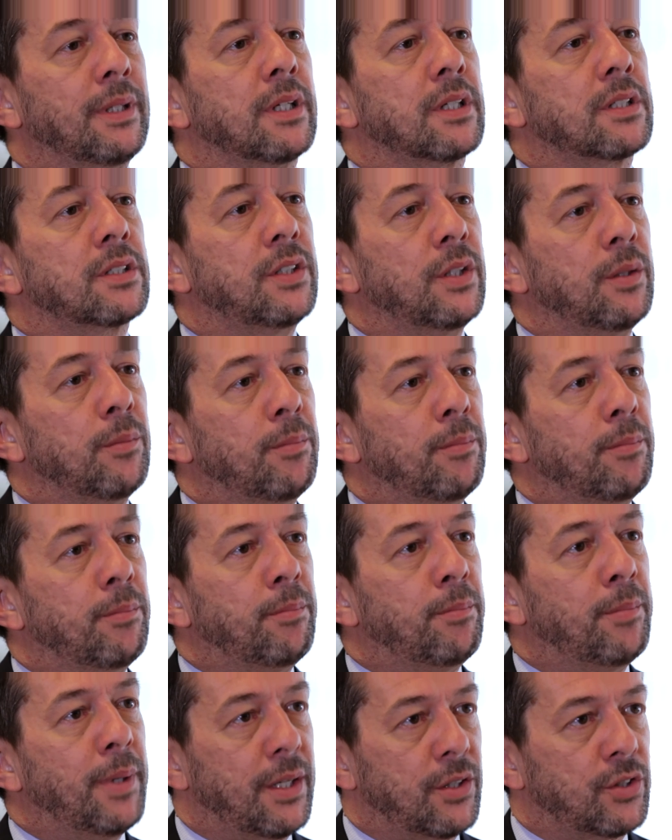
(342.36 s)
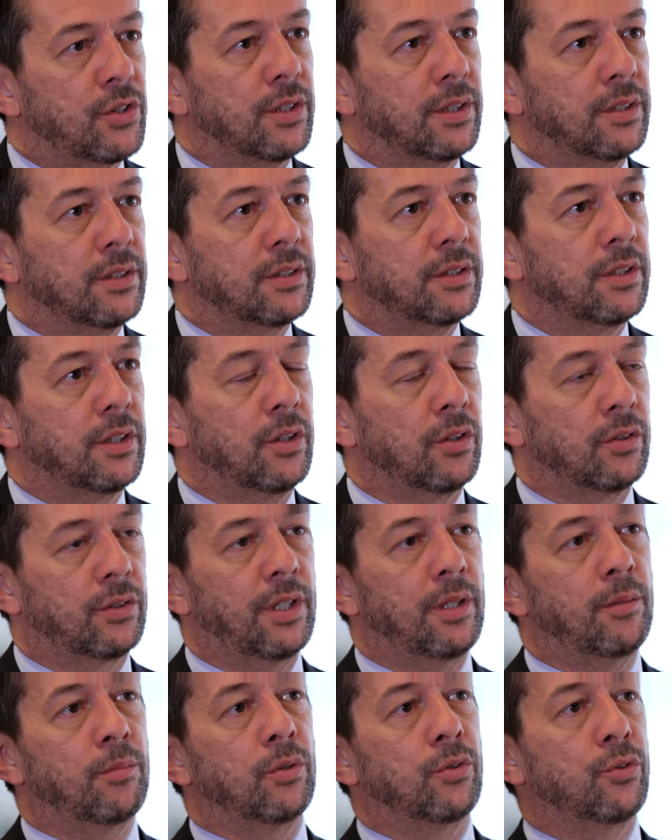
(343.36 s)
they are still patients not
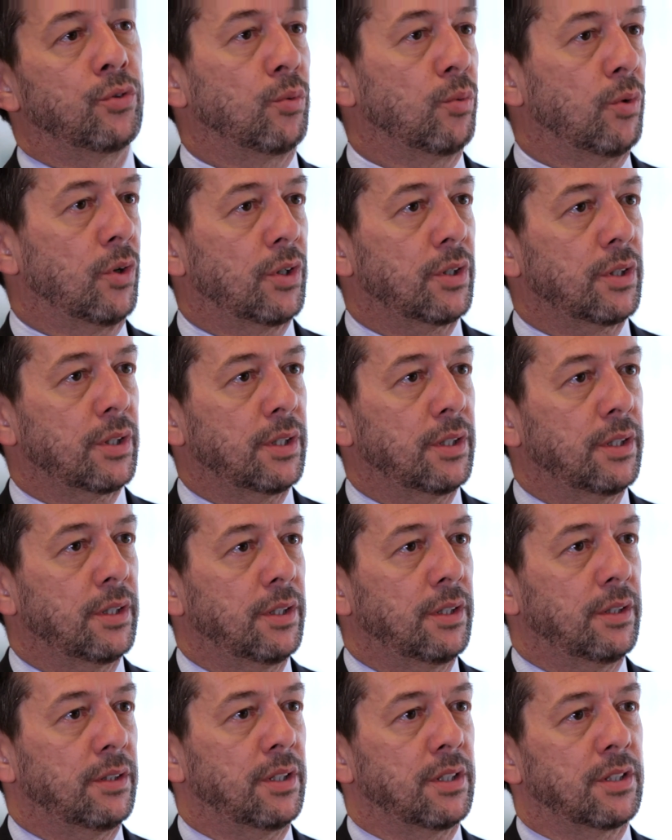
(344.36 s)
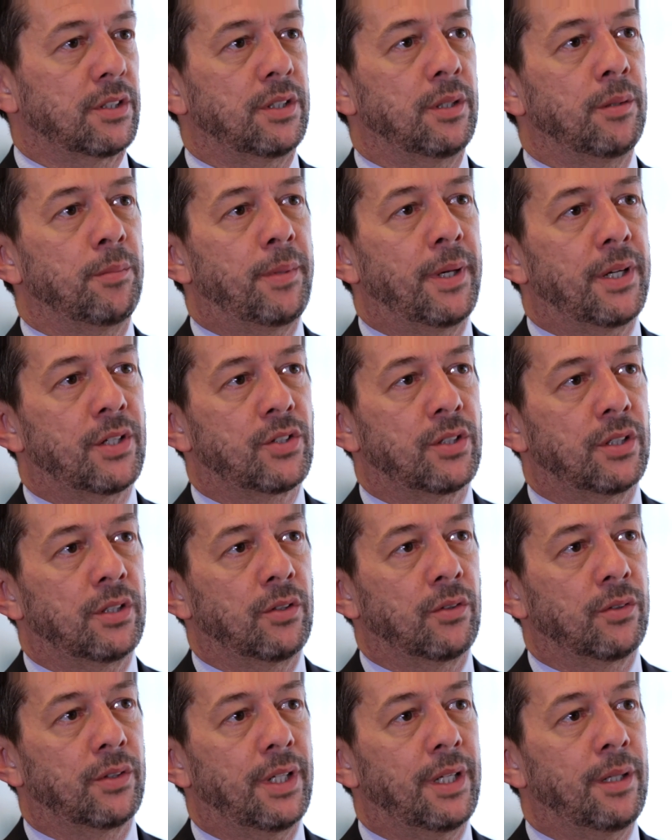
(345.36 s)
able to work, they are still patients
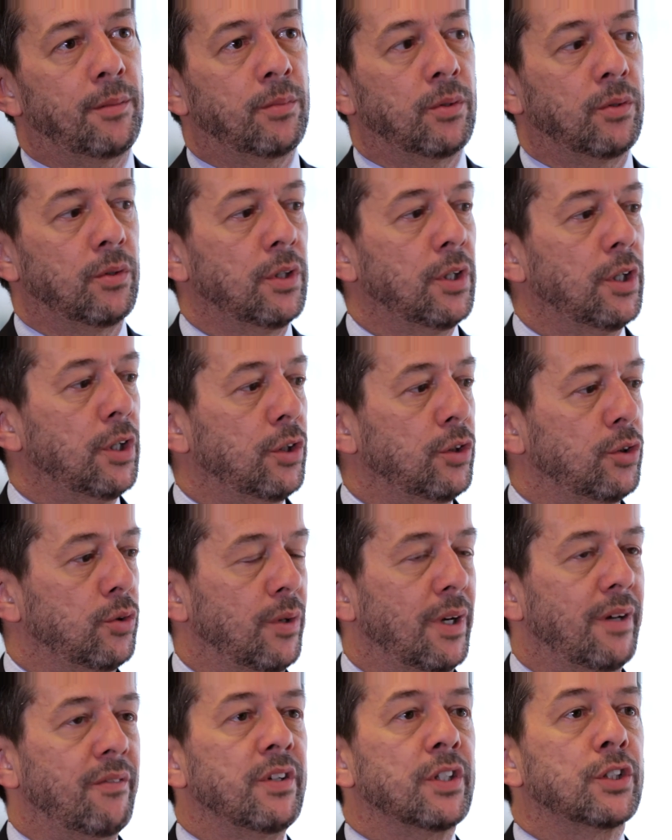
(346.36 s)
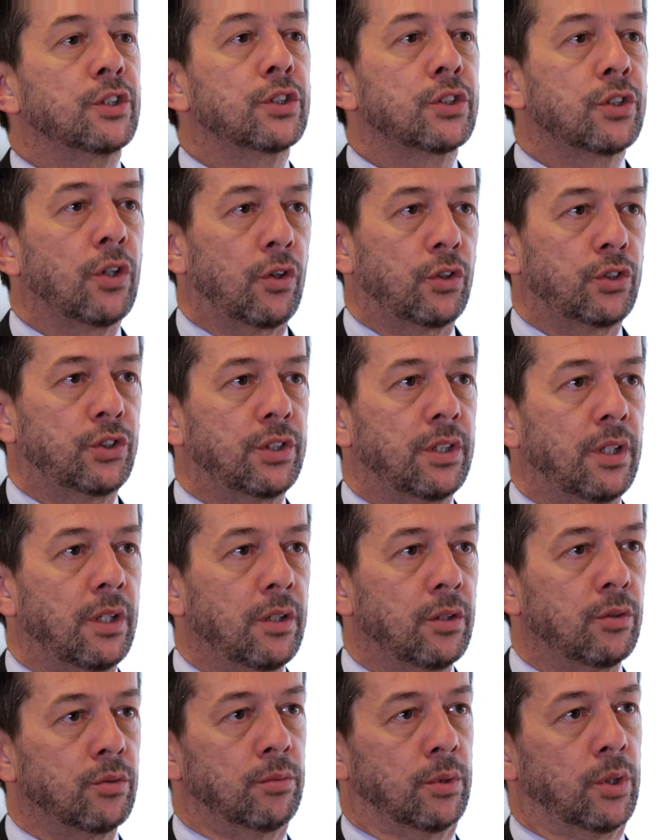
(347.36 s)
not able to have a
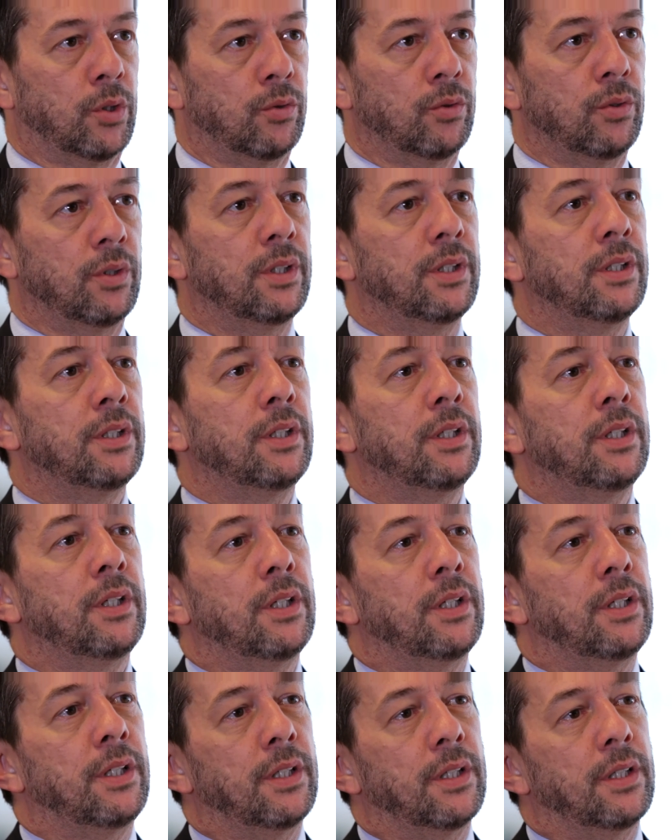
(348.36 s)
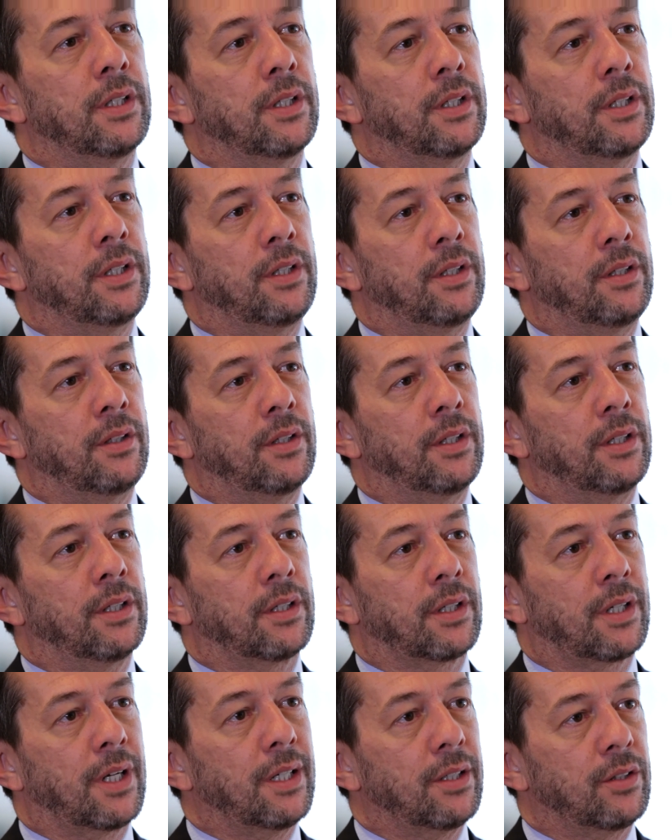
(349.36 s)
social role uh, in
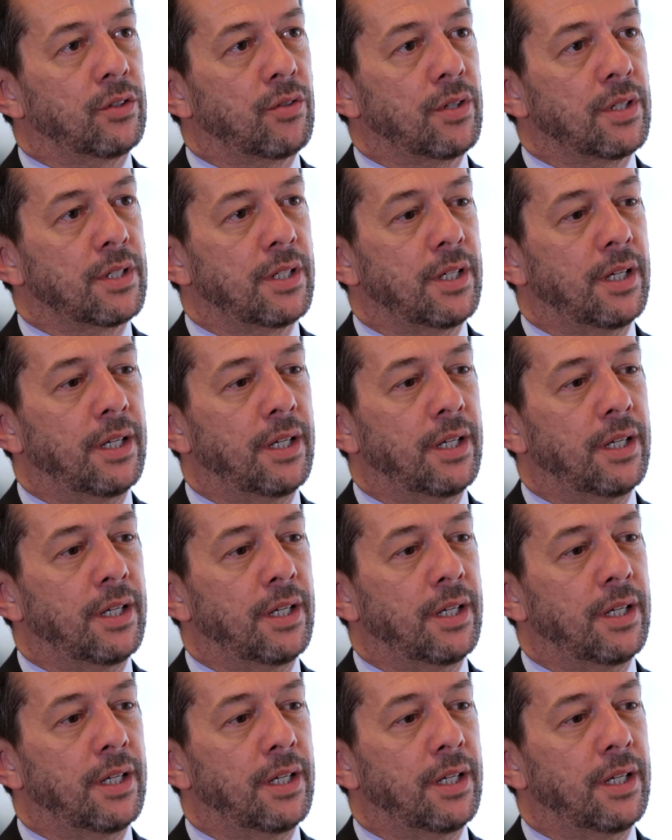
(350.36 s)
their countries.